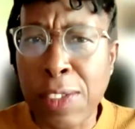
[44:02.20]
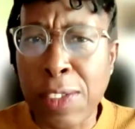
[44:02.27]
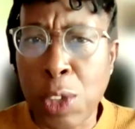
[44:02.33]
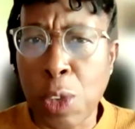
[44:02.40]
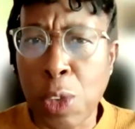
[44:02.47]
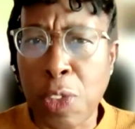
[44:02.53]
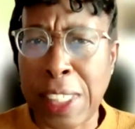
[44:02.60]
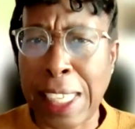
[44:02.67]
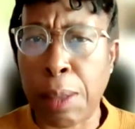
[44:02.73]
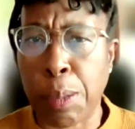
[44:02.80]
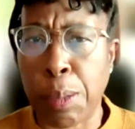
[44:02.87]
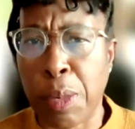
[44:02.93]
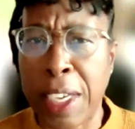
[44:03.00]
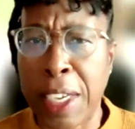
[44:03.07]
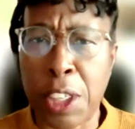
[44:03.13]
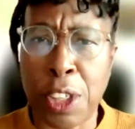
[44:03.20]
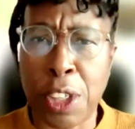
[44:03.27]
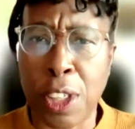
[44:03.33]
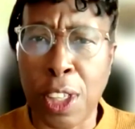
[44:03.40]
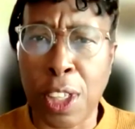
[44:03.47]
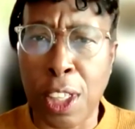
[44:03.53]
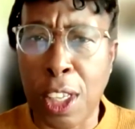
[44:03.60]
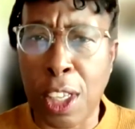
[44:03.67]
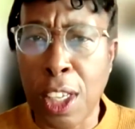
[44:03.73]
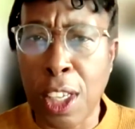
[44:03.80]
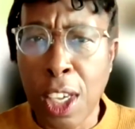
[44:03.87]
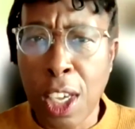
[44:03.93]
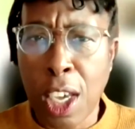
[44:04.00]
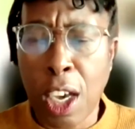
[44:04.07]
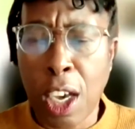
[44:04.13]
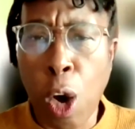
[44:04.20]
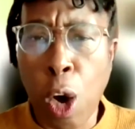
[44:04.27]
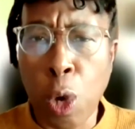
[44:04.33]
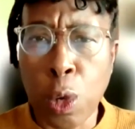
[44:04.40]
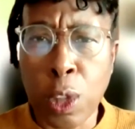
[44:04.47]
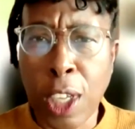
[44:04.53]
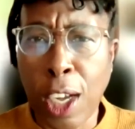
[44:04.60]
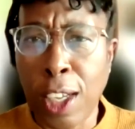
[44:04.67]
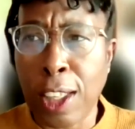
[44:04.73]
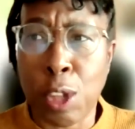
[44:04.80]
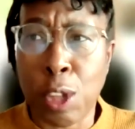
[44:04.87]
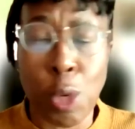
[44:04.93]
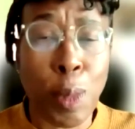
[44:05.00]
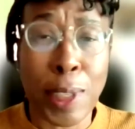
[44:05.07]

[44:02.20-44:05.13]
this massive sort of celebration and a, a whole kind.